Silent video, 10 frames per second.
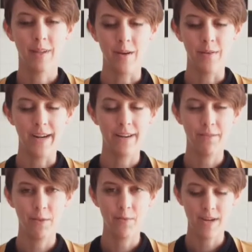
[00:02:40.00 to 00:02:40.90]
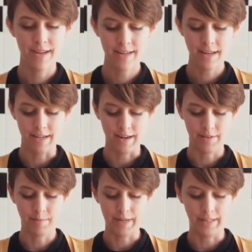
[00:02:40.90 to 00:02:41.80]
All right, everyone. Now
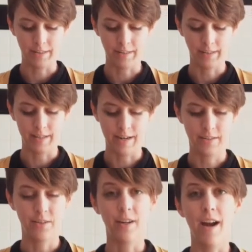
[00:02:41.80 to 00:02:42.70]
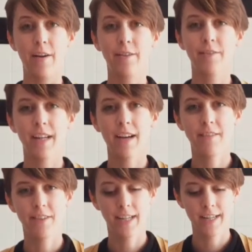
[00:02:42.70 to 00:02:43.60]
that my garlic knots are out of the
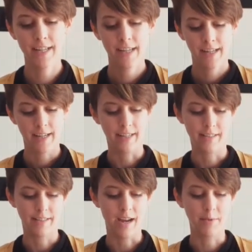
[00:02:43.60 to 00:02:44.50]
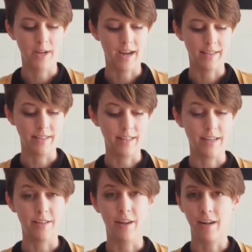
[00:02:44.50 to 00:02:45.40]
oven, it is time to add
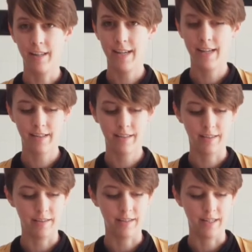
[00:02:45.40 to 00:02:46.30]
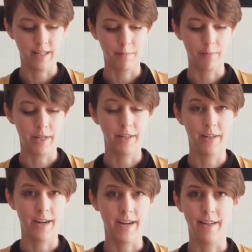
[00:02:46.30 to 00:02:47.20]
the garlic, the
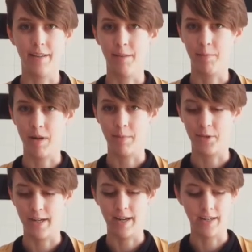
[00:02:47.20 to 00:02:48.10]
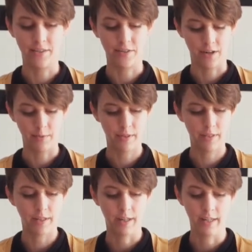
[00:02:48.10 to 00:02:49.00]
butter, and the Parmesan. I start with
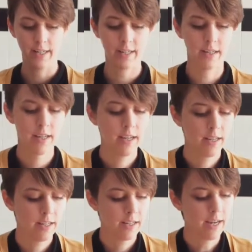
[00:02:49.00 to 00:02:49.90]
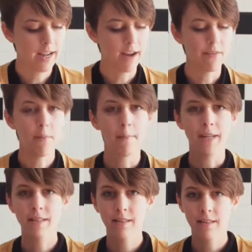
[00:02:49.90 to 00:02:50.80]
the garlic. I have it
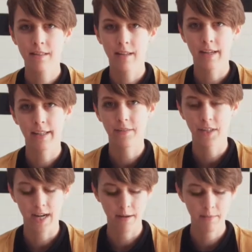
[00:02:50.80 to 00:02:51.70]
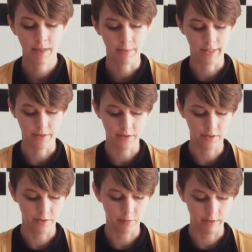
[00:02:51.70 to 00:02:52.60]
minced ahead of time, that way I can
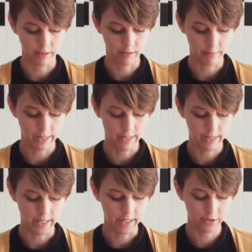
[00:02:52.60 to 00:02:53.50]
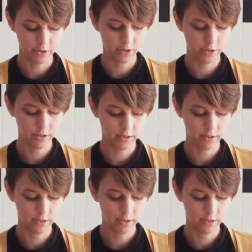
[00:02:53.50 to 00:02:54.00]
just scoop a little bit on each.